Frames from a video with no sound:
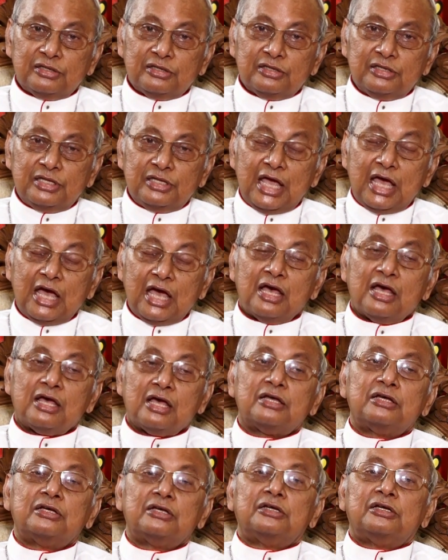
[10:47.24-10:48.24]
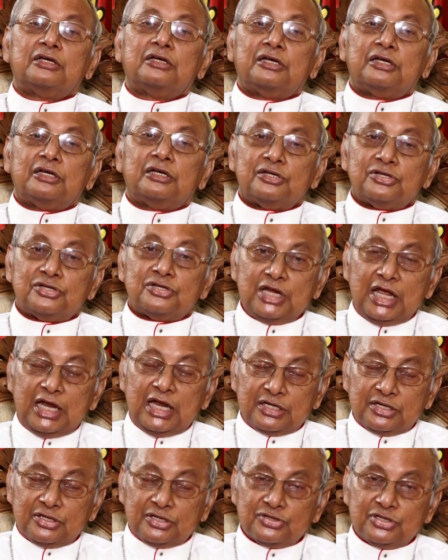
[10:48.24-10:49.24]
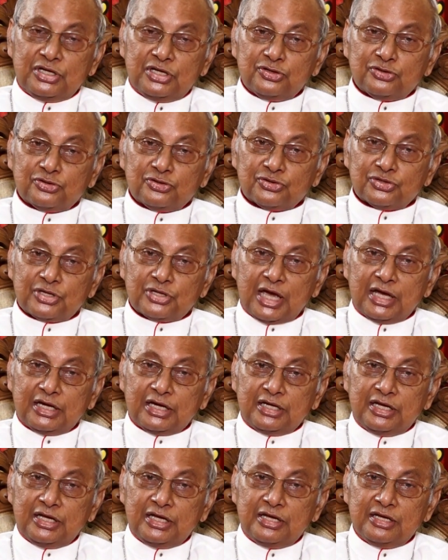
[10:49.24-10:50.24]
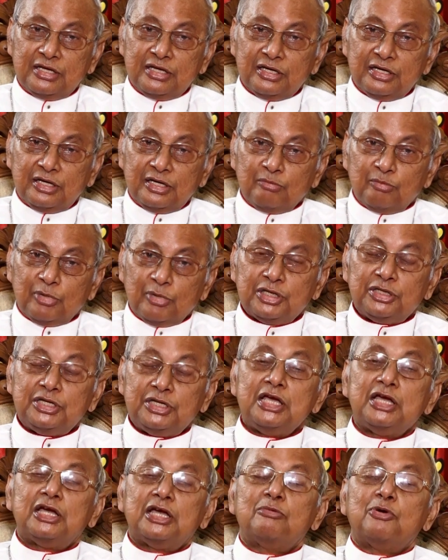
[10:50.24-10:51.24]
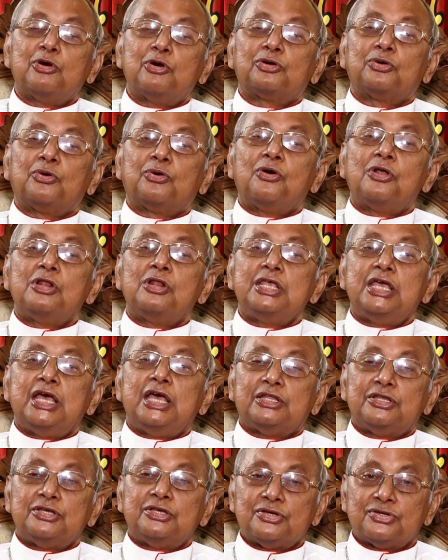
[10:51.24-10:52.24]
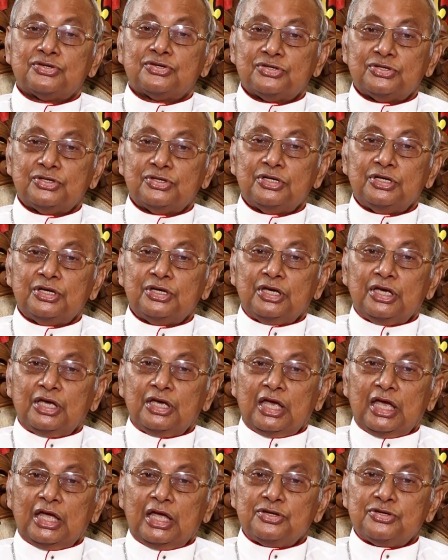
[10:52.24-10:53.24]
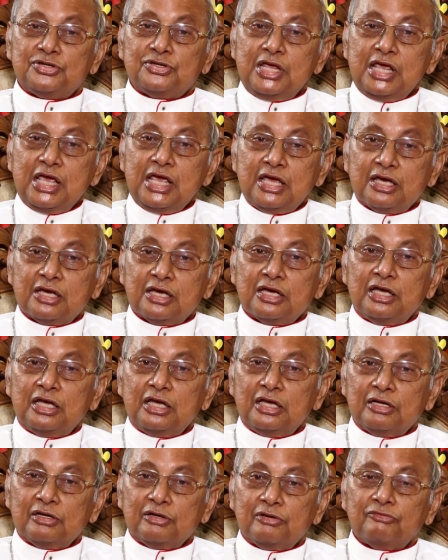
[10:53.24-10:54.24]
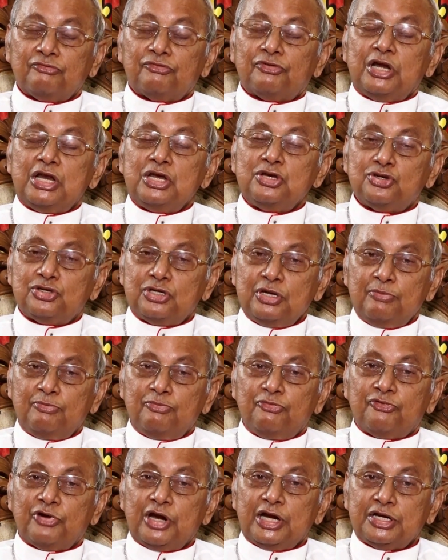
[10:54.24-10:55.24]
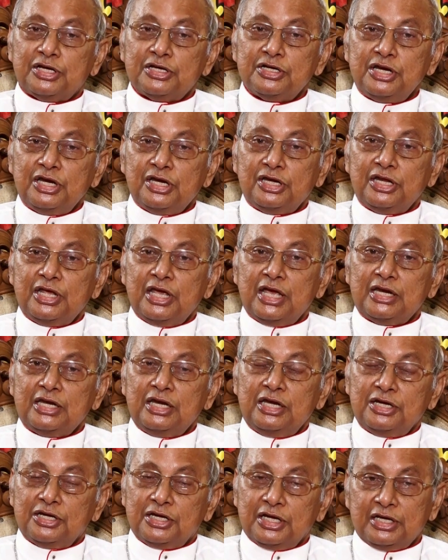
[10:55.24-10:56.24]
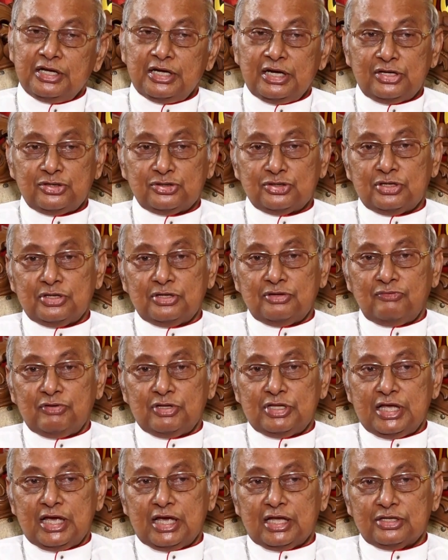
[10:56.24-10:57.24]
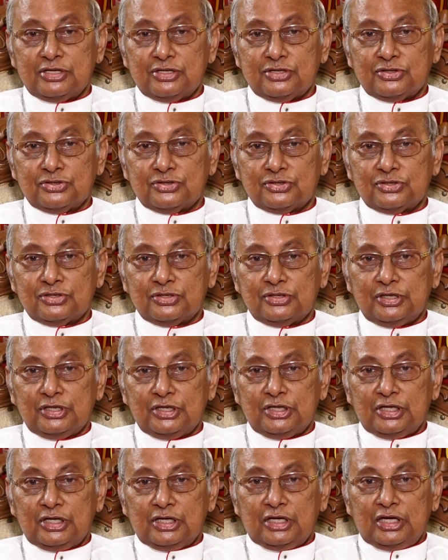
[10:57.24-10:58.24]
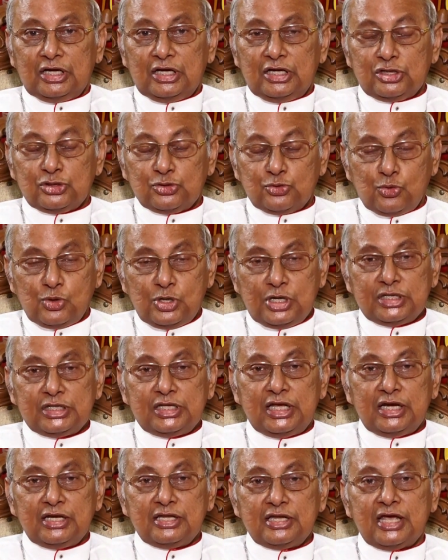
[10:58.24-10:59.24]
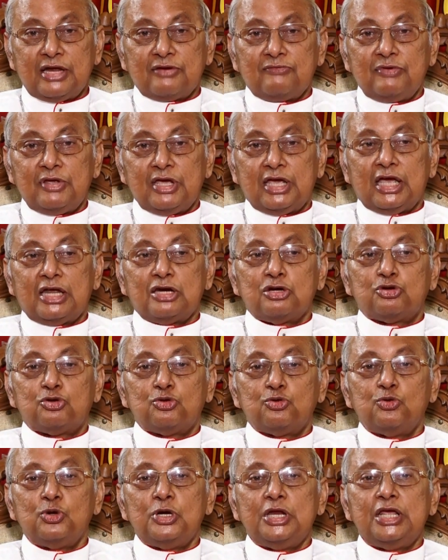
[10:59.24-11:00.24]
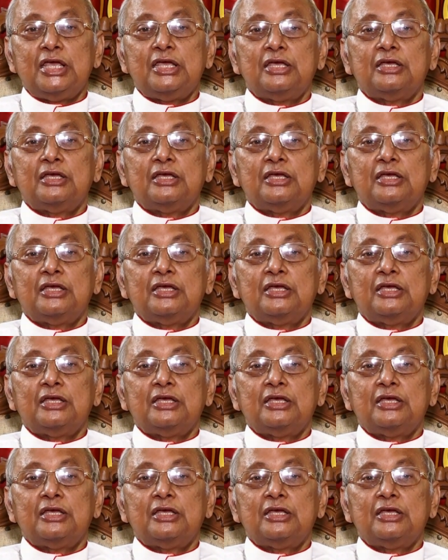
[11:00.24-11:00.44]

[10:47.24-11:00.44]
their status in society, but think about all the others and seek friendship, fraternity and integration with the others. It is only then that we can truly